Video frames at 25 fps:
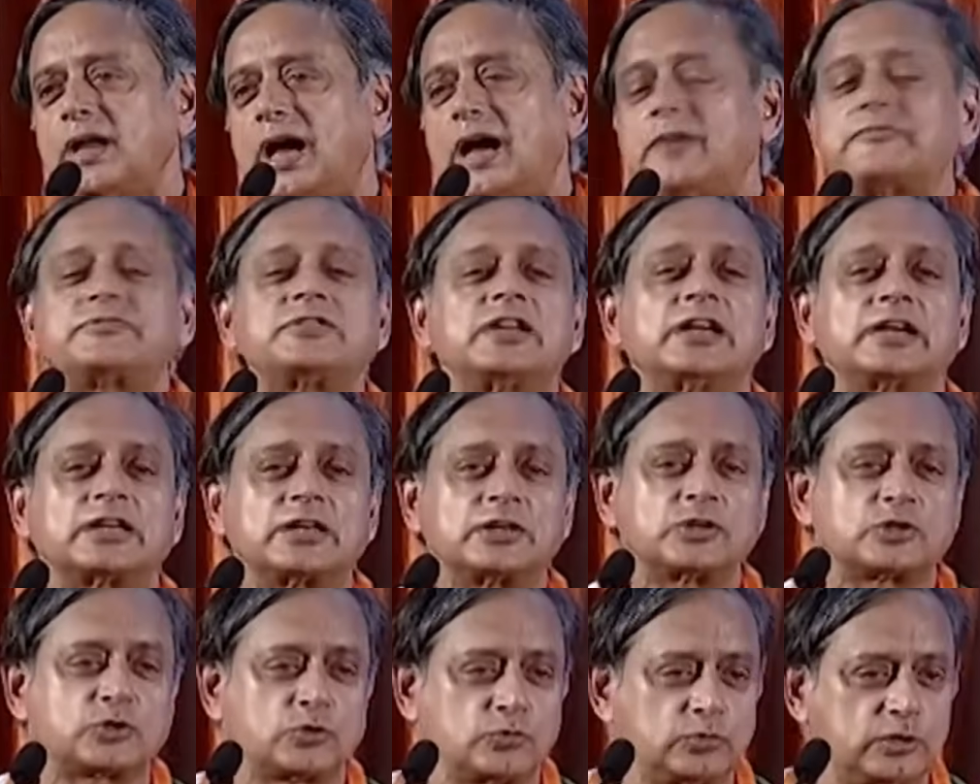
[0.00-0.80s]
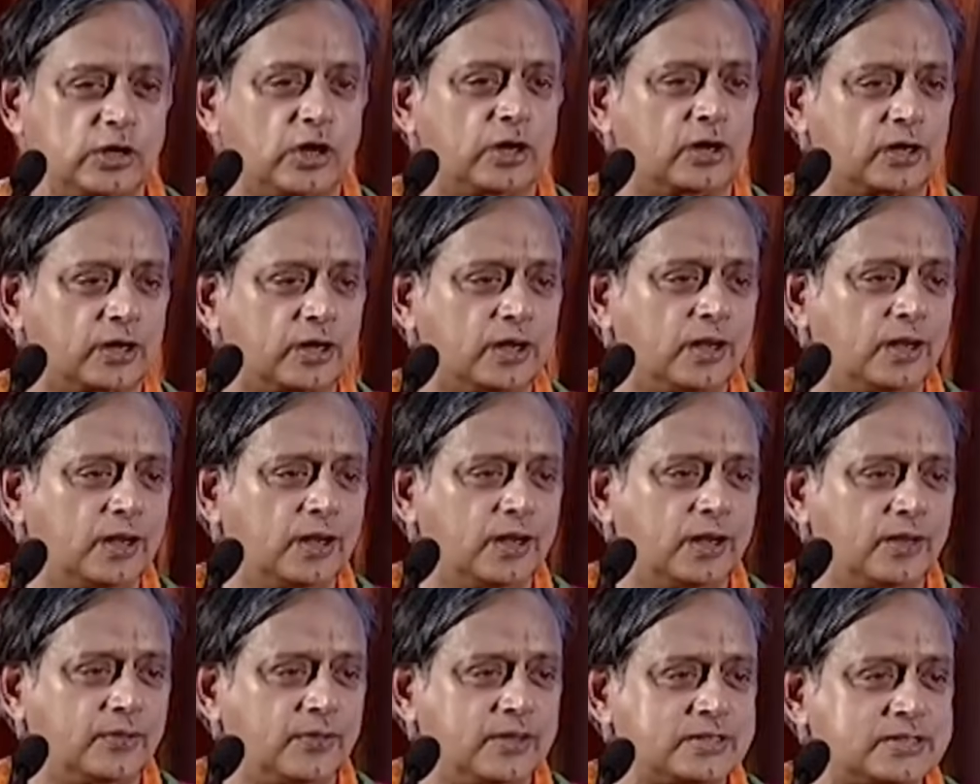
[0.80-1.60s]
I've taken too long.
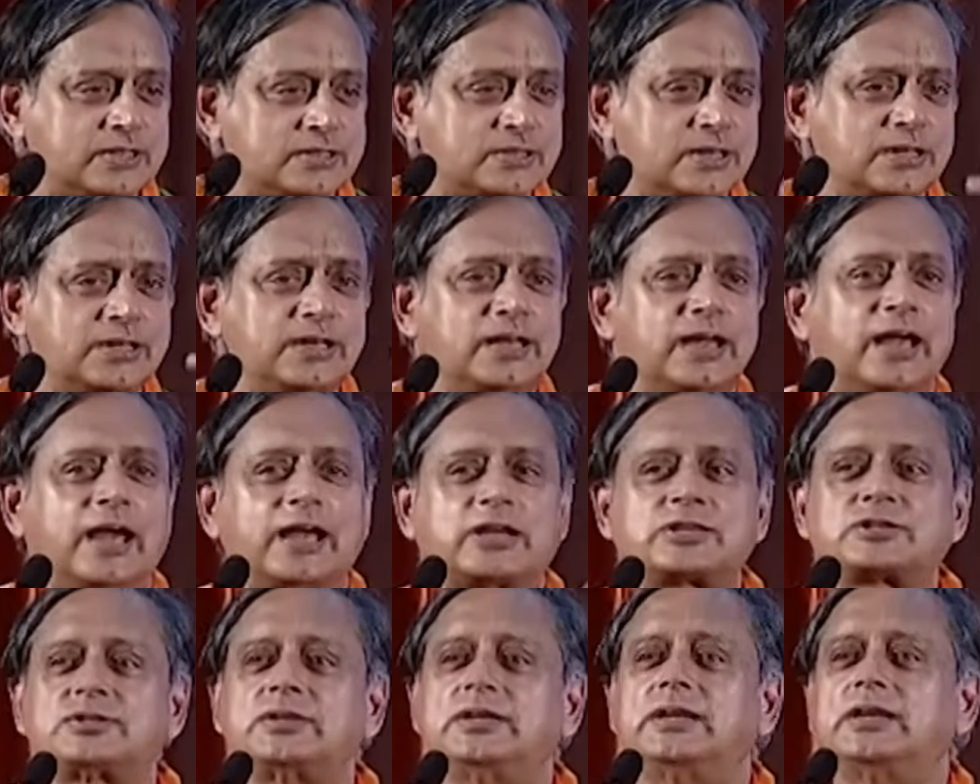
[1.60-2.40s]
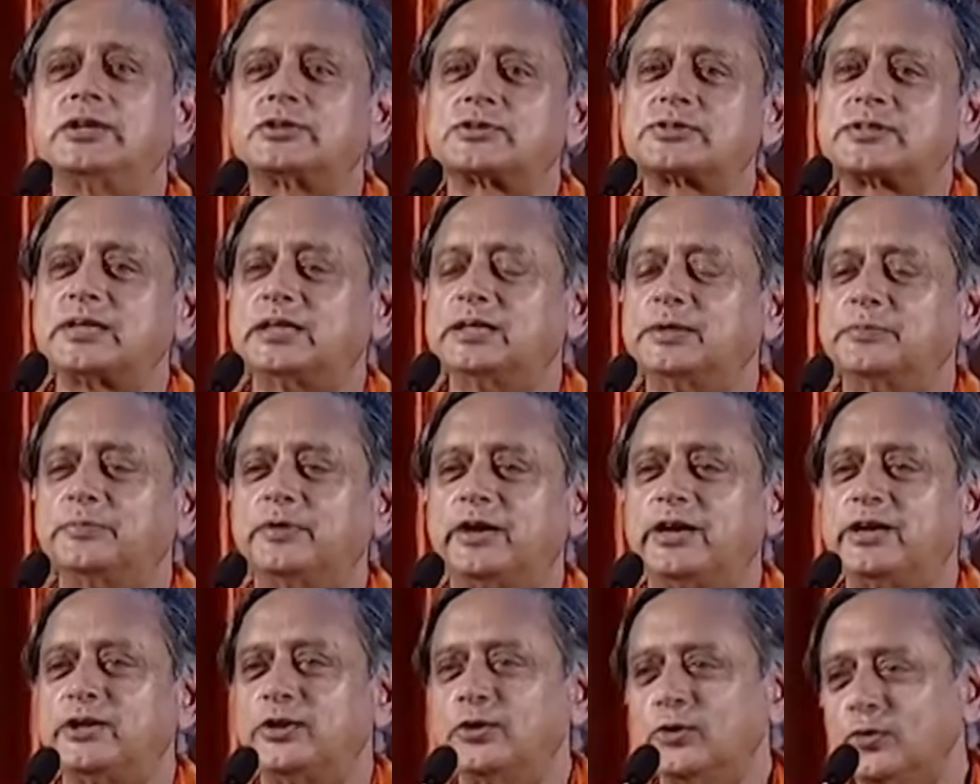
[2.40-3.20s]
This is a day actually to
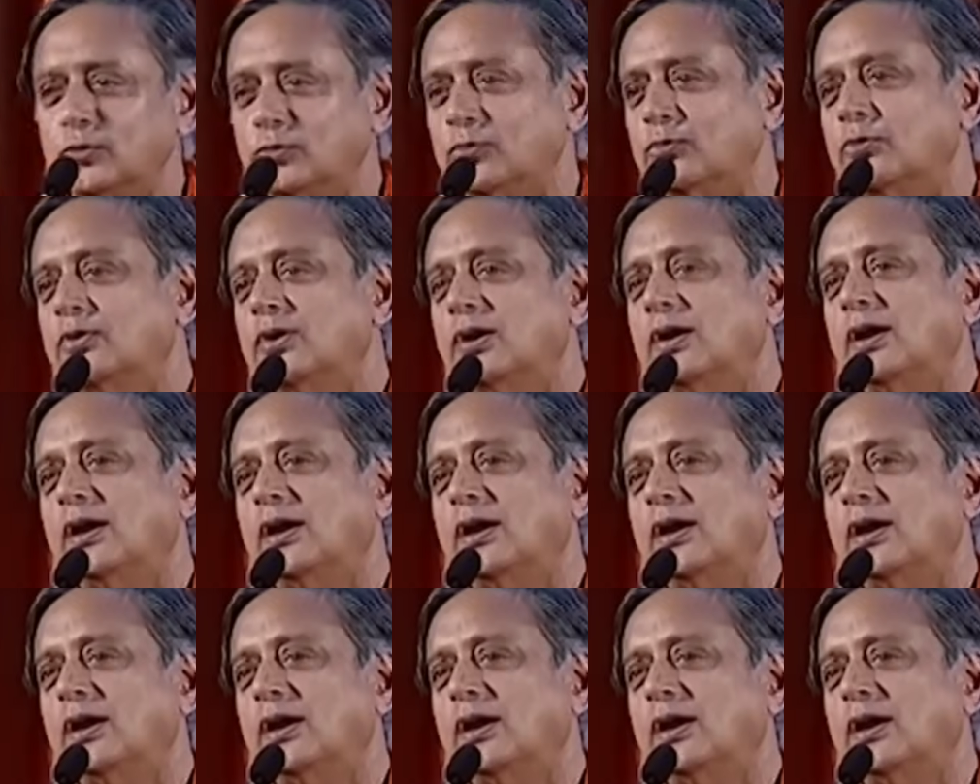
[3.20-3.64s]
celebrate you